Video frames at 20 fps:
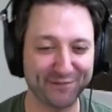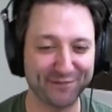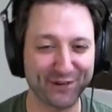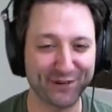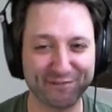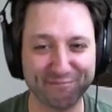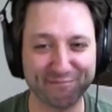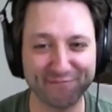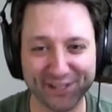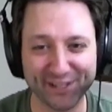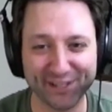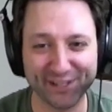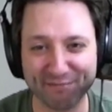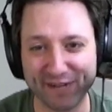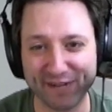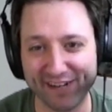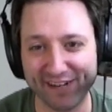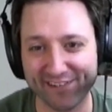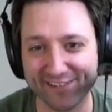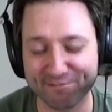from other
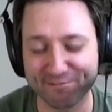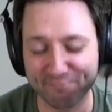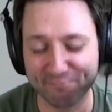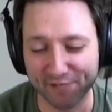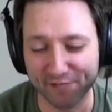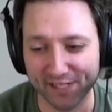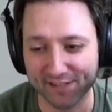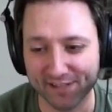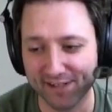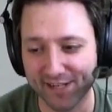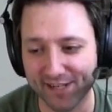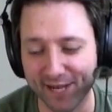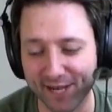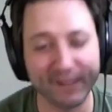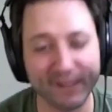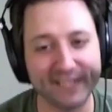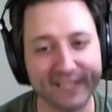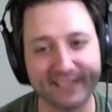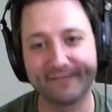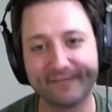parents, but
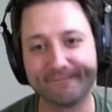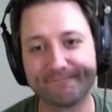amazing.